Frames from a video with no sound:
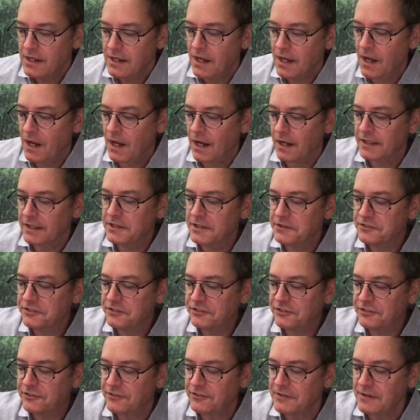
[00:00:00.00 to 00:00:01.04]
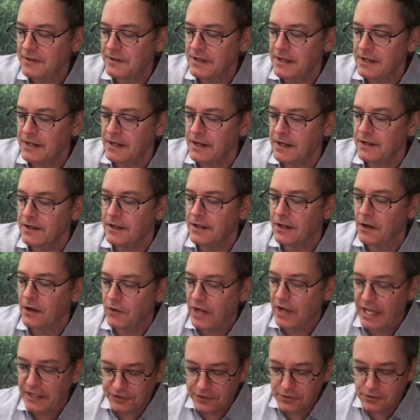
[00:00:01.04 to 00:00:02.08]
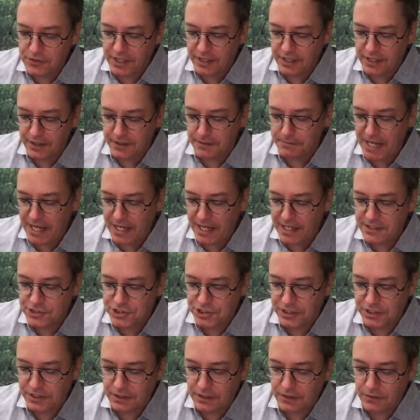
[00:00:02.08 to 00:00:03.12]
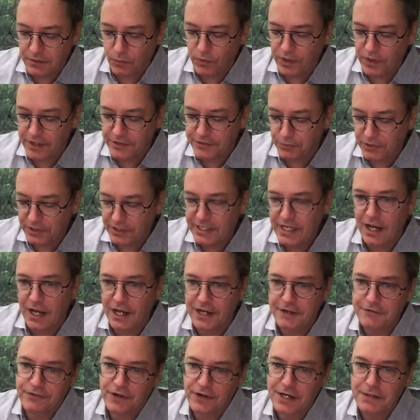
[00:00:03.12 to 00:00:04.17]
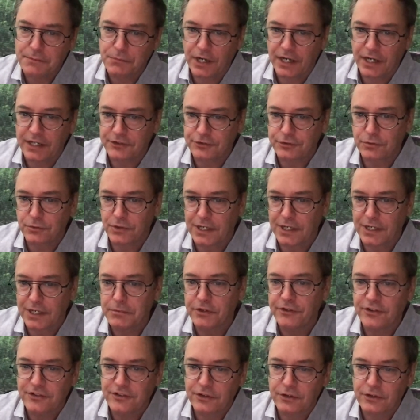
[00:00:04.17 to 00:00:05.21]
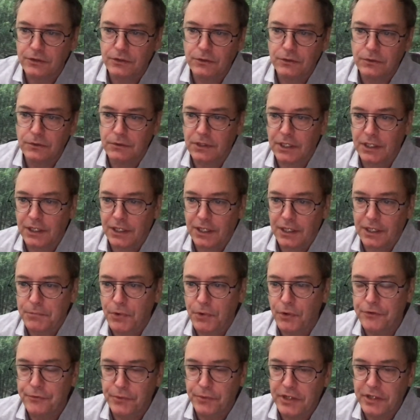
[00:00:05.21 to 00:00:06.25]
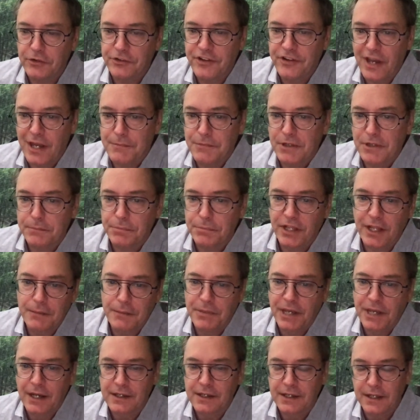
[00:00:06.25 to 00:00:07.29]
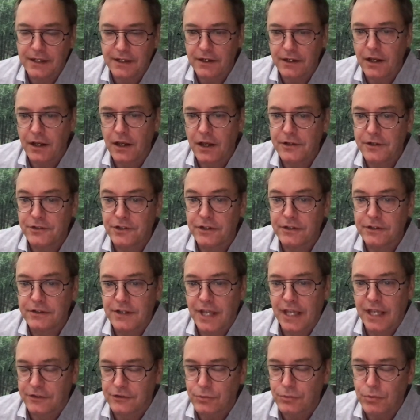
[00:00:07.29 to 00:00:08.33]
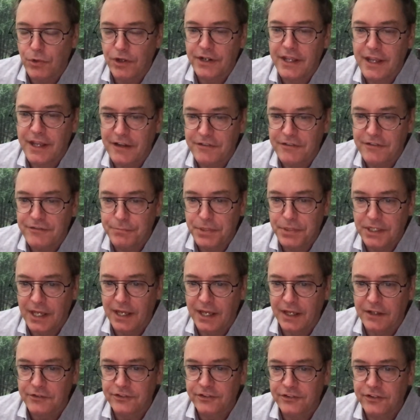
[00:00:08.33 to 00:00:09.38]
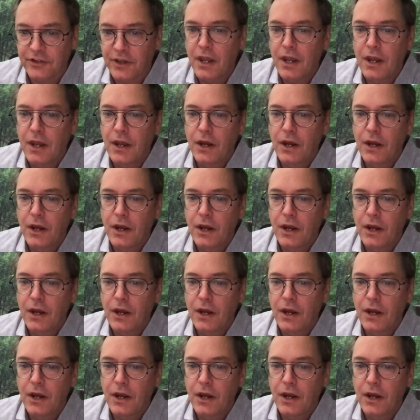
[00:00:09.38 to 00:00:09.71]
Yeah, it's, you know, as you can imagine with really high frame rates, we're able to do uh, both real time and playback at, at 120 FPS.